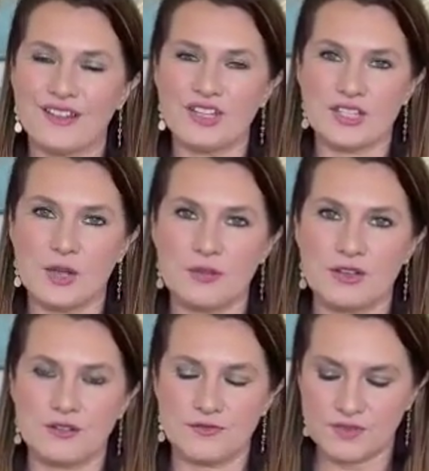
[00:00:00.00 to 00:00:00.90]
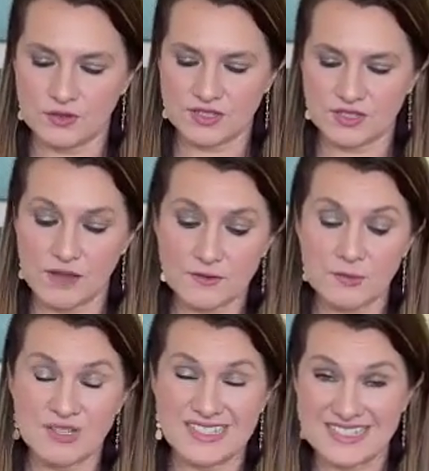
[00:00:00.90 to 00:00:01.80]
really just help you to feel
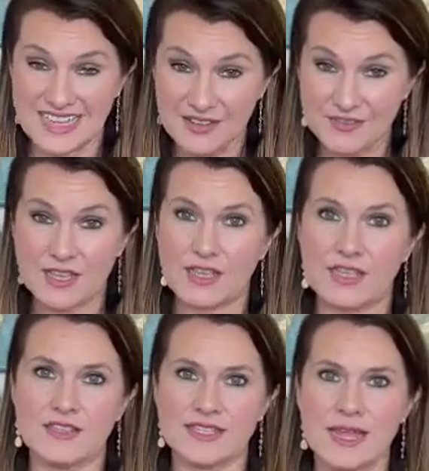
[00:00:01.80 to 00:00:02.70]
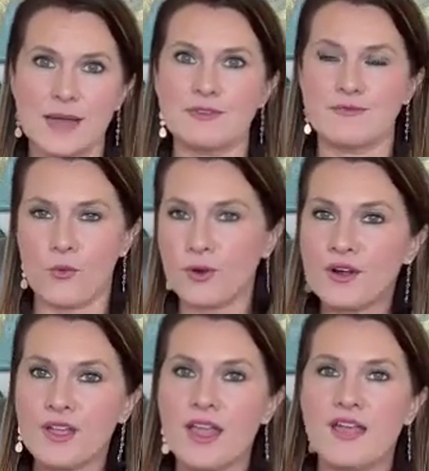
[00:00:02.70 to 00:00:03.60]
comfortable and safe taking the steps
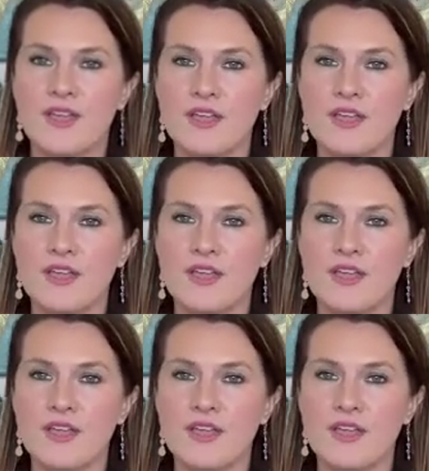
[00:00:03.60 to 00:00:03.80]
forward